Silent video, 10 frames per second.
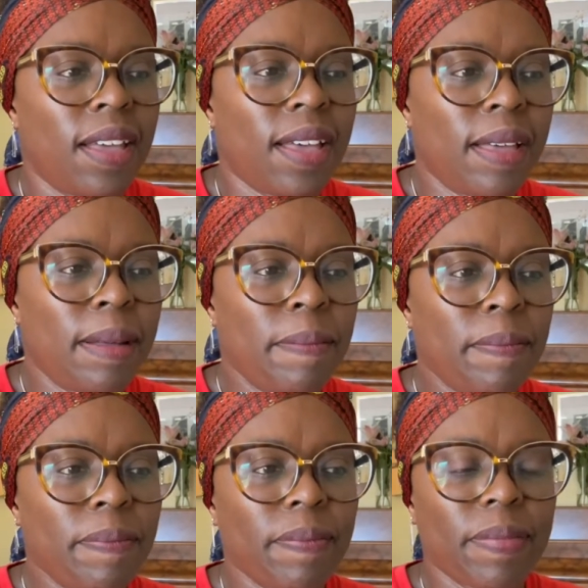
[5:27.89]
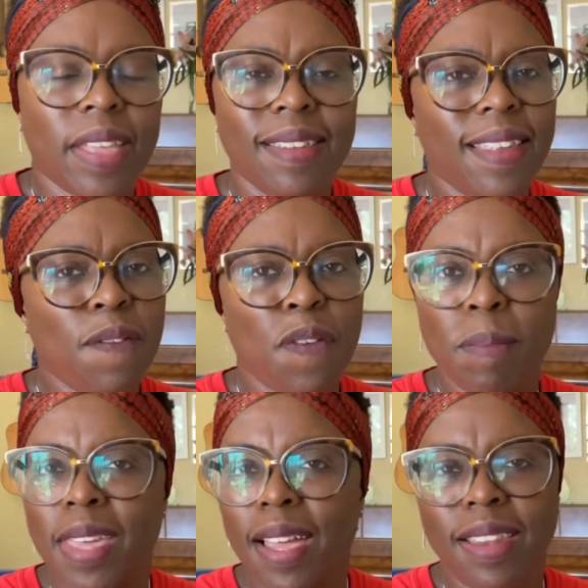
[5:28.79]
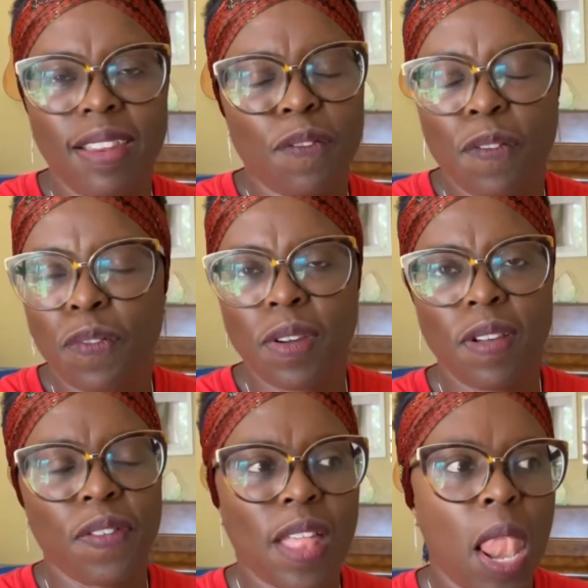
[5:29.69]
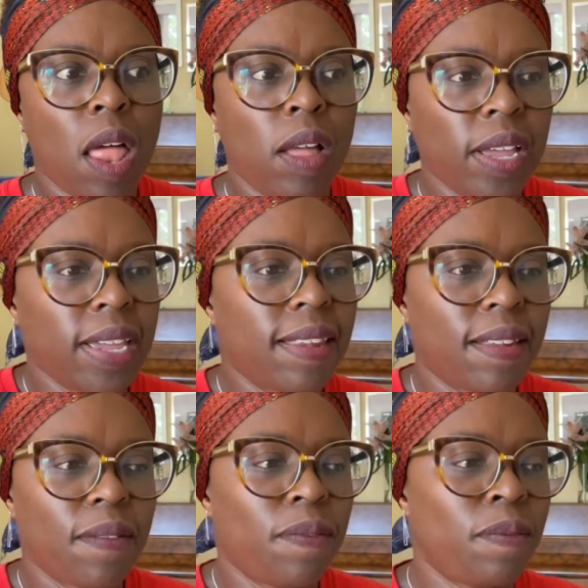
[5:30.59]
As I say, for me, I did it for free for the longest,